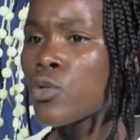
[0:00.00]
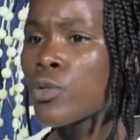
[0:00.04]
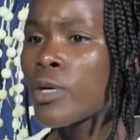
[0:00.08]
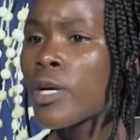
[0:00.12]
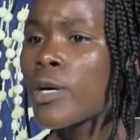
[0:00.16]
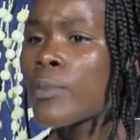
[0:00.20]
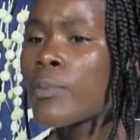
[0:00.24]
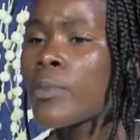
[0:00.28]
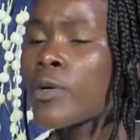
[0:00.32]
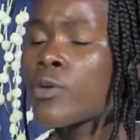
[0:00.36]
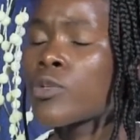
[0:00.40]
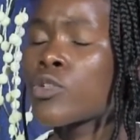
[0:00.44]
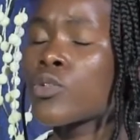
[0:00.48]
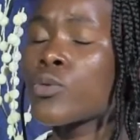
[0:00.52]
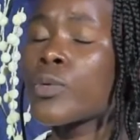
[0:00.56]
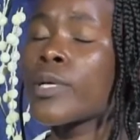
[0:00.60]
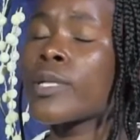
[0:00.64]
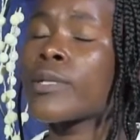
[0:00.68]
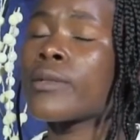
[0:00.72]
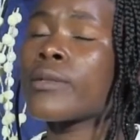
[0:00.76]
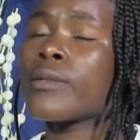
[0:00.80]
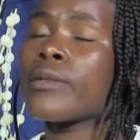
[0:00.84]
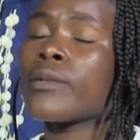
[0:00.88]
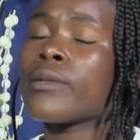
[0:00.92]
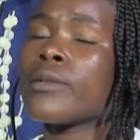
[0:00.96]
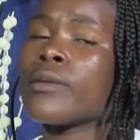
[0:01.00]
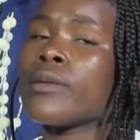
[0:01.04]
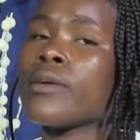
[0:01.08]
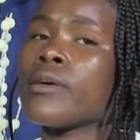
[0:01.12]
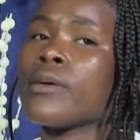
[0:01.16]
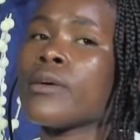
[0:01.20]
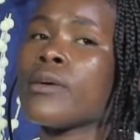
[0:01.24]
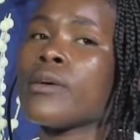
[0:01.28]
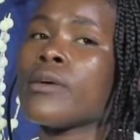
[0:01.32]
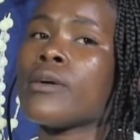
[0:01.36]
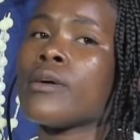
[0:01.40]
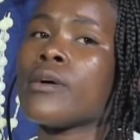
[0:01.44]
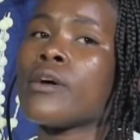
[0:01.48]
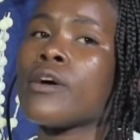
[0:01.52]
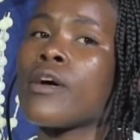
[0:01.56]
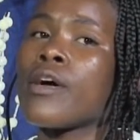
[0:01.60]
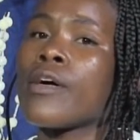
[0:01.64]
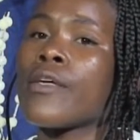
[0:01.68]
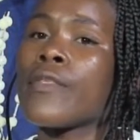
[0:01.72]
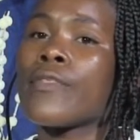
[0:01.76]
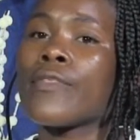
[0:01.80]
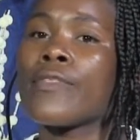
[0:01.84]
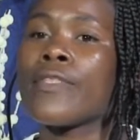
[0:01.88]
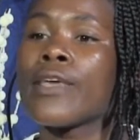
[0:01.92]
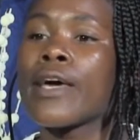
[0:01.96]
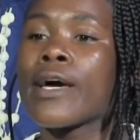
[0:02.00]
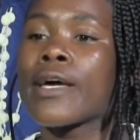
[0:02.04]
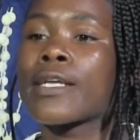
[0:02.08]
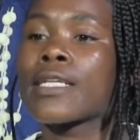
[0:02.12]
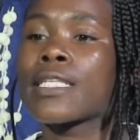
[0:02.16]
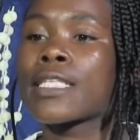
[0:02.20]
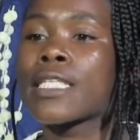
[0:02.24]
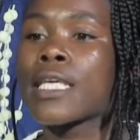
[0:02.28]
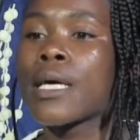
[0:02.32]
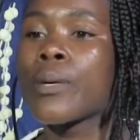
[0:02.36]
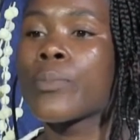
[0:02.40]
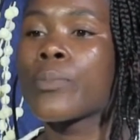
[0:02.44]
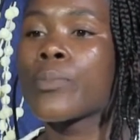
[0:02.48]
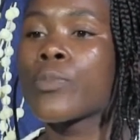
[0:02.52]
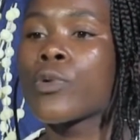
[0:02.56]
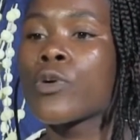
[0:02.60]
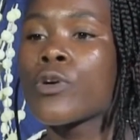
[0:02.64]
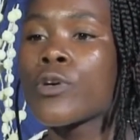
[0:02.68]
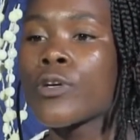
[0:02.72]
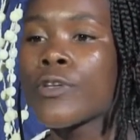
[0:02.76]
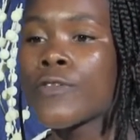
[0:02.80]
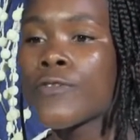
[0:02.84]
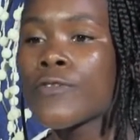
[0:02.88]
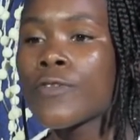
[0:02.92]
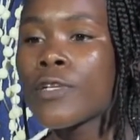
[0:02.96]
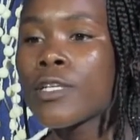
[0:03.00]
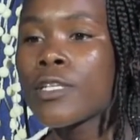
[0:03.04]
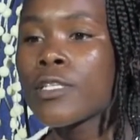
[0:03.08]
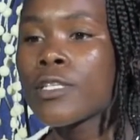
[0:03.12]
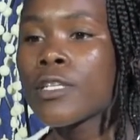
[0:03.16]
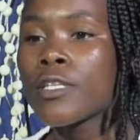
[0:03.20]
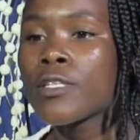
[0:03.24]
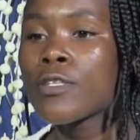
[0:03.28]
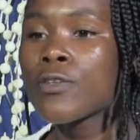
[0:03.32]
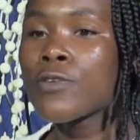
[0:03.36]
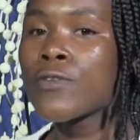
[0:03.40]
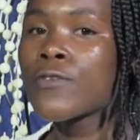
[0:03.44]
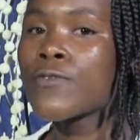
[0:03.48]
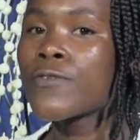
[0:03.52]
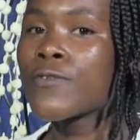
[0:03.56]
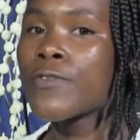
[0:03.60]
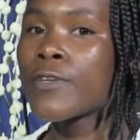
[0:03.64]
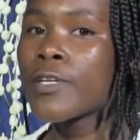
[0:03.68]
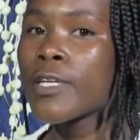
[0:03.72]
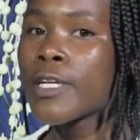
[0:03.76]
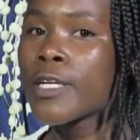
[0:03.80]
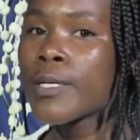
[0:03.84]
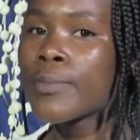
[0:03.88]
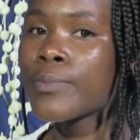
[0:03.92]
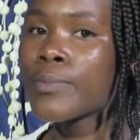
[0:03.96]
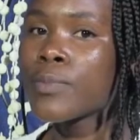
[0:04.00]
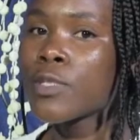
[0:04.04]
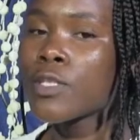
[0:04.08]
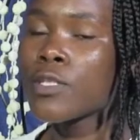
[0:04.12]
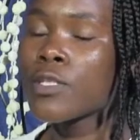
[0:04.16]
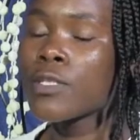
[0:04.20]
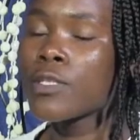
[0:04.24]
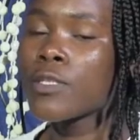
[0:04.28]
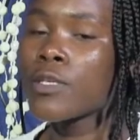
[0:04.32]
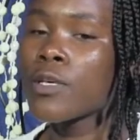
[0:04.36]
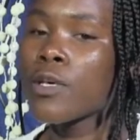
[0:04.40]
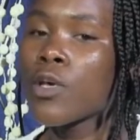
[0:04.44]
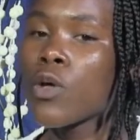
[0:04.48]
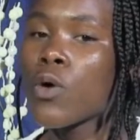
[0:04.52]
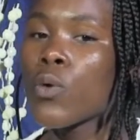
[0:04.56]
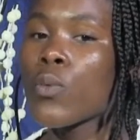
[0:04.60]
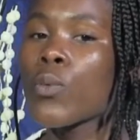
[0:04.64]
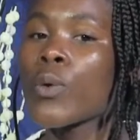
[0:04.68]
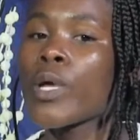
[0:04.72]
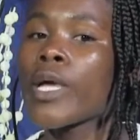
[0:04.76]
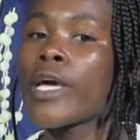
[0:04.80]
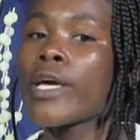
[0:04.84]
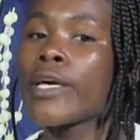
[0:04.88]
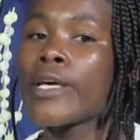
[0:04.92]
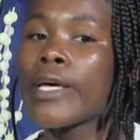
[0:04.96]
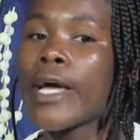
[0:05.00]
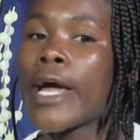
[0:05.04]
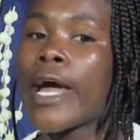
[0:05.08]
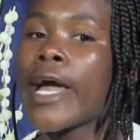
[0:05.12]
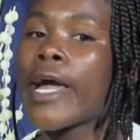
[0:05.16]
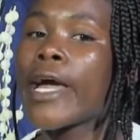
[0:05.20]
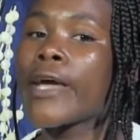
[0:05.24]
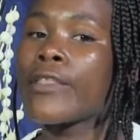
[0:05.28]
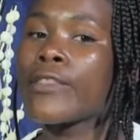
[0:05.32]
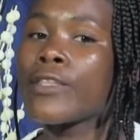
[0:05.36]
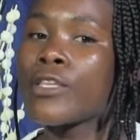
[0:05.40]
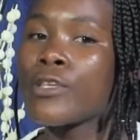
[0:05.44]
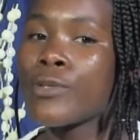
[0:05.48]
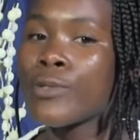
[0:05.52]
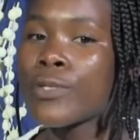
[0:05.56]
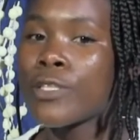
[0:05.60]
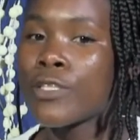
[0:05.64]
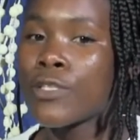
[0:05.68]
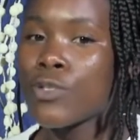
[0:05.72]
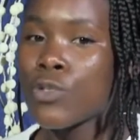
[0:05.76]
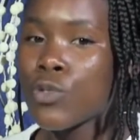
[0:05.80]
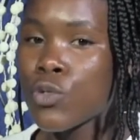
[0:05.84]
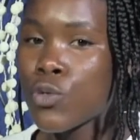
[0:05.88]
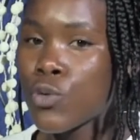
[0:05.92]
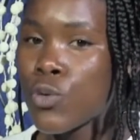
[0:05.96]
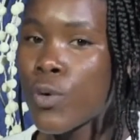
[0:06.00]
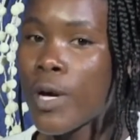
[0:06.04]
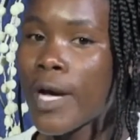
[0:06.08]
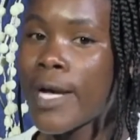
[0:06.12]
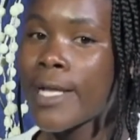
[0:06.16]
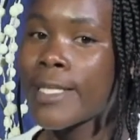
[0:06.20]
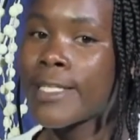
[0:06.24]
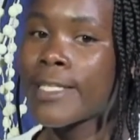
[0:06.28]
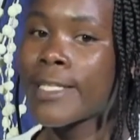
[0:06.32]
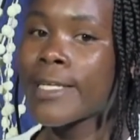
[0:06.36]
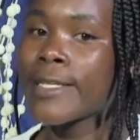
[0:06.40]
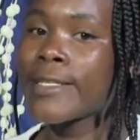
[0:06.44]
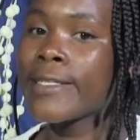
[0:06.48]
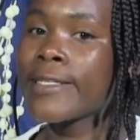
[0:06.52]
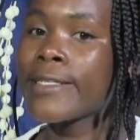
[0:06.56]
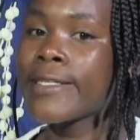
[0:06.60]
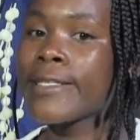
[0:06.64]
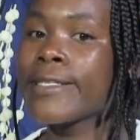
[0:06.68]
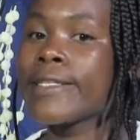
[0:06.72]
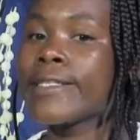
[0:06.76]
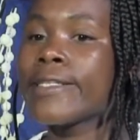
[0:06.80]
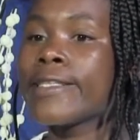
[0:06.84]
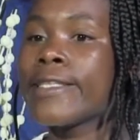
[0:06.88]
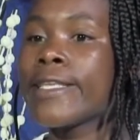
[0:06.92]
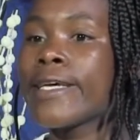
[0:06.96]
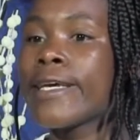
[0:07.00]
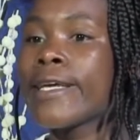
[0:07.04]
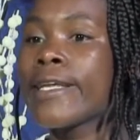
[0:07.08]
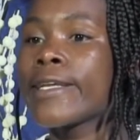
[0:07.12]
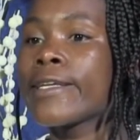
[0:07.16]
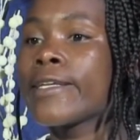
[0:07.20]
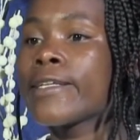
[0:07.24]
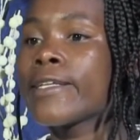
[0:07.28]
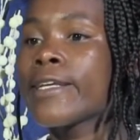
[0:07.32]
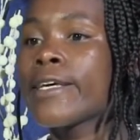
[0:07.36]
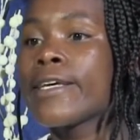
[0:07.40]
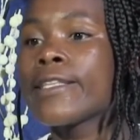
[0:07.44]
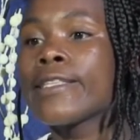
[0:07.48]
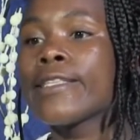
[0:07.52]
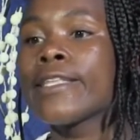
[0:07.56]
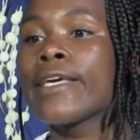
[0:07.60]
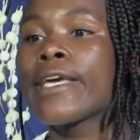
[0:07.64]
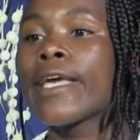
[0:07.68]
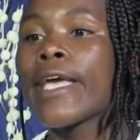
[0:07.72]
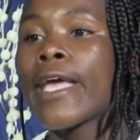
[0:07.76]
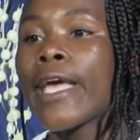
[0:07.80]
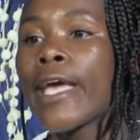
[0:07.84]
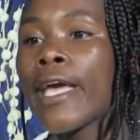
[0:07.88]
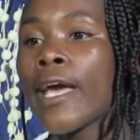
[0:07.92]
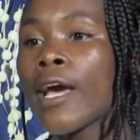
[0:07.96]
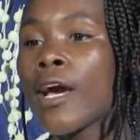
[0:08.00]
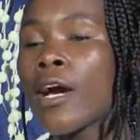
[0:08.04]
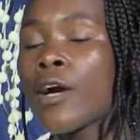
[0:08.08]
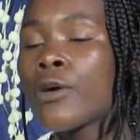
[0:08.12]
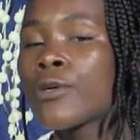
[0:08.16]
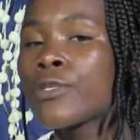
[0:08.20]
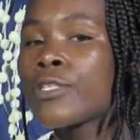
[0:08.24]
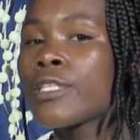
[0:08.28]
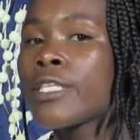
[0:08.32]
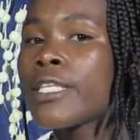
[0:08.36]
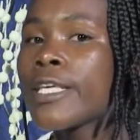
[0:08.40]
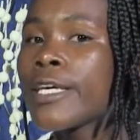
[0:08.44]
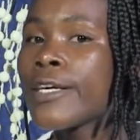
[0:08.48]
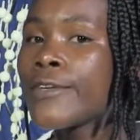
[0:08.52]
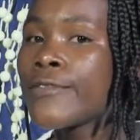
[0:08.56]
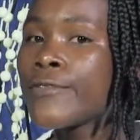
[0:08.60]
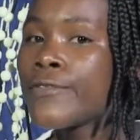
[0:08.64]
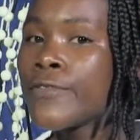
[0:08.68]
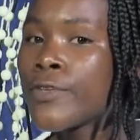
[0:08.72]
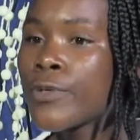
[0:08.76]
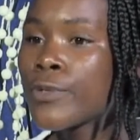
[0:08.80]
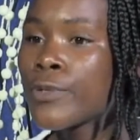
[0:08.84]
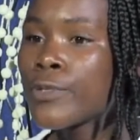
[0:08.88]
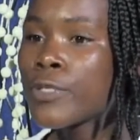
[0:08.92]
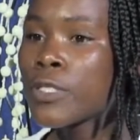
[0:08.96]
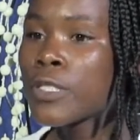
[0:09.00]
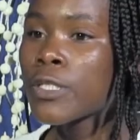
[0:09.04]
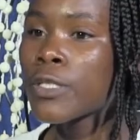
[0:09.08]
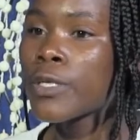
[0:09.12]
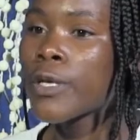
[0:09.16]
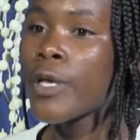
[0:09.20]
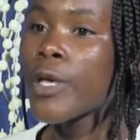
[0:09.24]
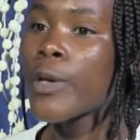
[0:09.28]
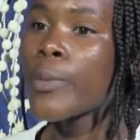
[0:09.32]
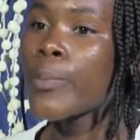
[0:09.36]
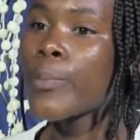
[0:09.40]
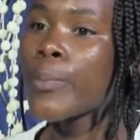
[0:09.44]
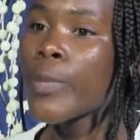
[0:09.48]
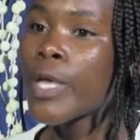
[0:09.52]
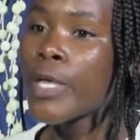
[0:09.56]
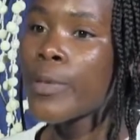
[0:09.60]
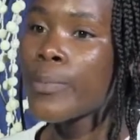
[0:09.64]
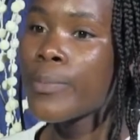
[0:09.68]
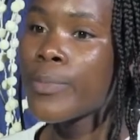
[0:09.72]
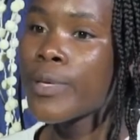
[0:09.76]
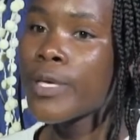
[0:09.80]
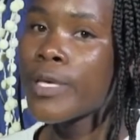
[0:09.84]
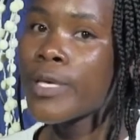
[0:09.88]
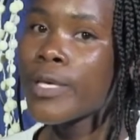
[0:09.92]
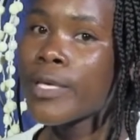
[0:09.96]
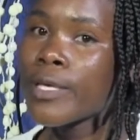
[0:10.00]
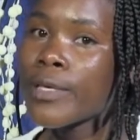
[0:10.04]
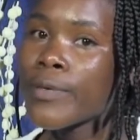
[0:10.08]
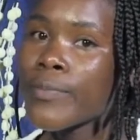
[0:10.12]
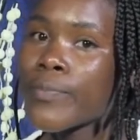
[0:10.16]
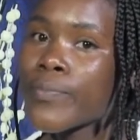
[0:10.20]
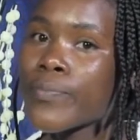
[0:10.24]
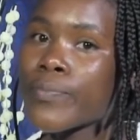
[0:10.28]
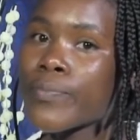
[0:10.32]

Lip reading: come out when there are some conferences or forums where youths do attend, then they air out their views. Maybe